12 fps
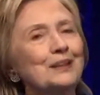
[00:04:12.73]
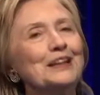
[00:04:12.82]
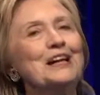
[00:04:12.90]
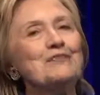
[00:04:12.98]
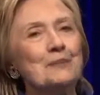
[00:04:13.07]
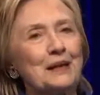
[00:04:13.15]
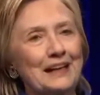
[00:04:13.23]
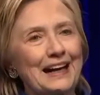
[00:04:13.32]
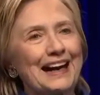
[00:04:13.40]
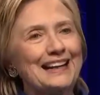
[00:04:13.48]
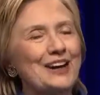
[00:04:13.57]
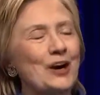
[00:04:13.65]
Believe me,
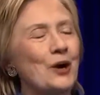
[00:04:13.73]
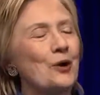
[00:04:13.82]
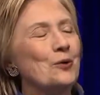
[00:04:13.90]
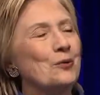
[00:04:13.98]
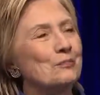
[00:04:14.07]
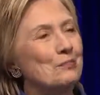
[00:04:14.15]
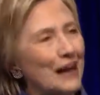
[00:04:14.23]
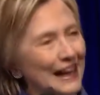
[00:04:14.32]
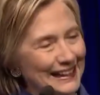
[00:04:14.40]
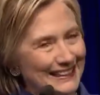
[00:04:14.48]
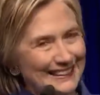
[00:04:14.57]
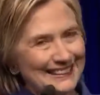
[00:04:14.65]
I know.
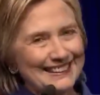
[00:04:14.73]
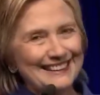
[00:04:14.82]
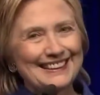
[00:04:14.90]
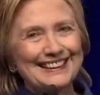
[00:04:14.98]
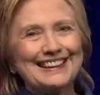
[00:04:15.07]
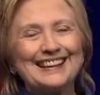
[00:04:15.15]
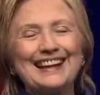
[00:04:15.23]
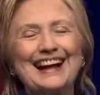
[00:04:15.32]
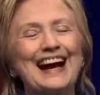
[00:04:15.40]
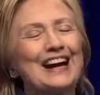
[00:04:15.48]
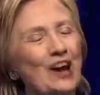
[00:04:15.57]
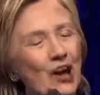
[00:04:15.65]
But
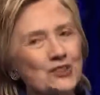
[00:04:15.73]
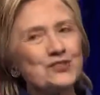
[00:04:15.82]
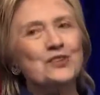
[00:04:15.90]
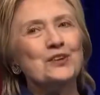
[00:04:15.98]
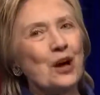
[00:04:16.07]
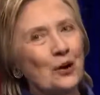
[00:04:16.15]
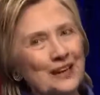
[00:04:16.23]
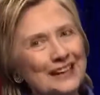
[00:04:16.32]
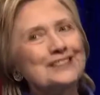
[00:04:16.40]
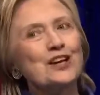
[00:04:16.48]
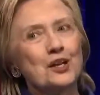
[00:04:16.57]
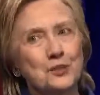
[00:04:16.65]
I also know
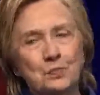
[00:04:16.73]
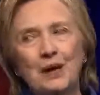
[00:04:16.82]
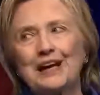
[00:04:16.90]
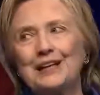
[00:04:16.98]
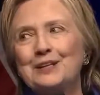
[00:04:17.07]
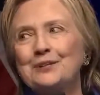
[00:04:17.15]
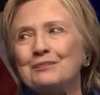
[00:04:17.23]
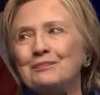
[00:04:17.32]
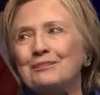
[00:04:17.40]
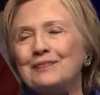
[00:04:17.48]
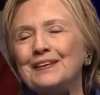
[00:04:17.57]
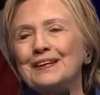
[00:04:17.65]
it does bend.
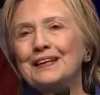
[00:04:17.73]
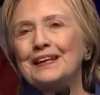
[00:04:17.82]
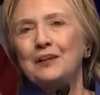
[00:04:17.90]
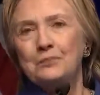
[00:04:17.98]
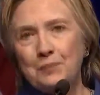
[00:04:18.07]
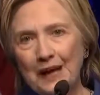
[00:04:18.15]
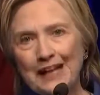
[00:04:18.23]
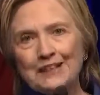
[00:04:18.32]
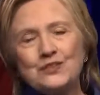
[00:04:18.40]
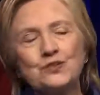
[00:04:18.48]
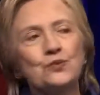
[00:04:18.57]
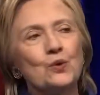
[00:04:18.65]
It
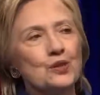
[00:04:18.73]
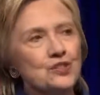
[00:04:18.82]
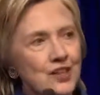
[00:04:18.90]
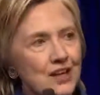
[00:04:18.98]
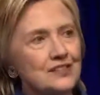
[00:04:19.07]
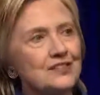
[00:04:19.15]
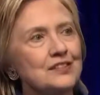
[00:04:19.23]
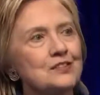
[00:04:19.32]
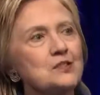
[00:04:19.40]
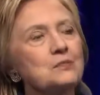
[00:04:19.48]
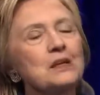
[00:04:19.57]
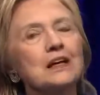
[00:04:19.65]
bends toward
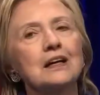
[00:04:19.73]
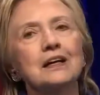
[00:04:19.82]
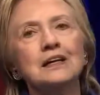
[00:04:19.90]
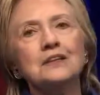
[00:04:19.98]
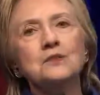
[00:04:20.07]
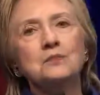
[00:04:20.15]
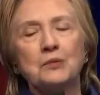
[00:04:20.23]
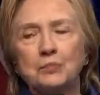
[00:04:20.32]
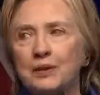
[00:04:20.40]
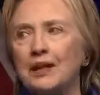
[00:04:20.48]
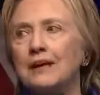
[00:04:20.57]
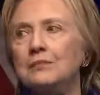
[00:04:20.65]
justice because
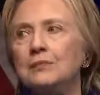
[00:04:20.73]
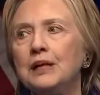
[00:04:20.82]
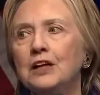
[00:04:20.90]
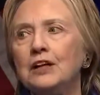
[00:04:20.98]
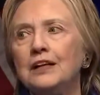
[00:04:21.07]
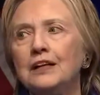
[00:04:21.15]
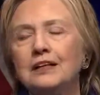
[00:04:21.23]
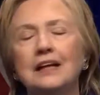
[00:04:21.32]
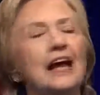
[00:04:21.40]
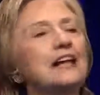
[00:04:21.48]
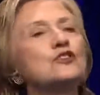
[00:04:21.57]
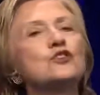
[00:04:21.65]
people like Marian
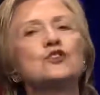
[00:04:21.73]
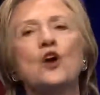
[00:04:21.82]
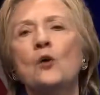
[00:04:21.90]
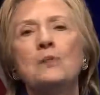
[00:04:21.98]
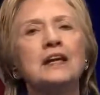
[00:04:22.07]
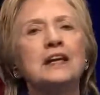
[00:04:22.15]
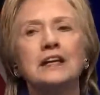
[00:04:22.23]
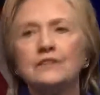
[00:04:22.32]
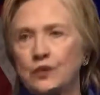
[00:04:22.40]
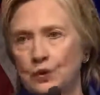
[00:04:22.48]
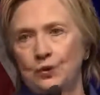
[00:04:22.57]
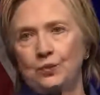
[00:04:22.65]
and so many
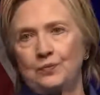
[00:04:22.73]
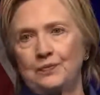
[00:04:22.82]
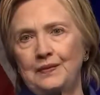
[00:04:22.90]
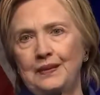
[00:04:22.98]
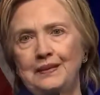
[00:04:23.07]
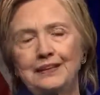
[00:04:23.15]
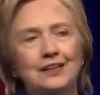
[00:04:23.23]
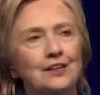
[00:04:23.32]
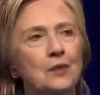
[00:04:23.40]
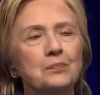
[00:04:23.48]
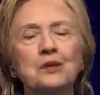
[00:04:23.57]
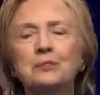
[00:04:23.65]
of you, and
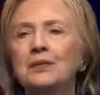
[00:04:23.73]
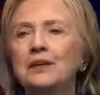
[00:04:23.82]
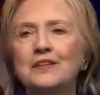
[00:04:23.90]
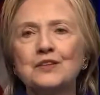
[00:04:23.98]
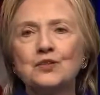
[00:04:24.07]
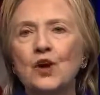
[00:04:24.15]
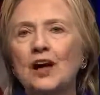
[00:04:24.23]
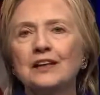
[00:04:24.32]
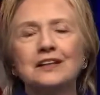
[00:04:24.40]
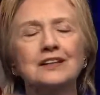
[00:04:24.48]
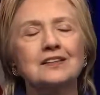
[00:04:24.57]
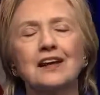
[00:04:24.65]
there are people in this
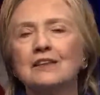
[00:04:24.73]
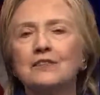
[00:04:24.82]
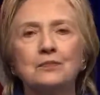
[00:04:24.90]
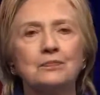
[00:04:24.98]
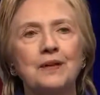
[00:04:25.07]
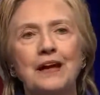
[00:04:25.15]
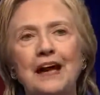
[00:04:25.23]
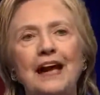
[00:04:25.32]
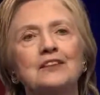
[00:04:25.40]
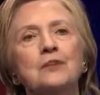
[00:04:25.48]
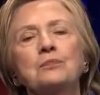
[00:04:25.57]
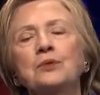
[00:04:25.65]
audience I have
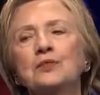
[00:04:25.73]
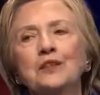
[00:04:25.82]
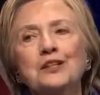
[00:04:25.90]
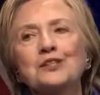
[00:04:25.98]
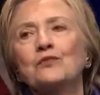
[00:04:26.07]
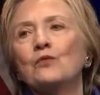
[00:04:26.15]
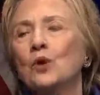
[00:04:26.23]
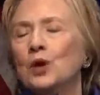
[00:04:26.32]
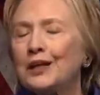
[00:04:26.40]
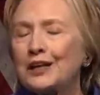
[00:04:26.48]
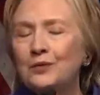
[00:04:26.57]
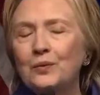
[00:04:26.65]
had the privilege of
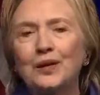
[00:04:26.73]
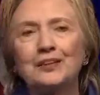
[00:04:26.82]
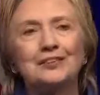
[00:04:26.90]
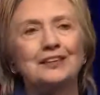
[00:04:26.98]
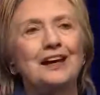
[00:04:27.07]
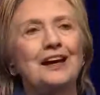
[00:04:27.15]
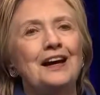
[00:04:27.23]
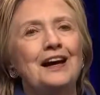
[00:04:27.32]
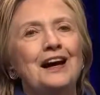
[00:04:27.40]
working with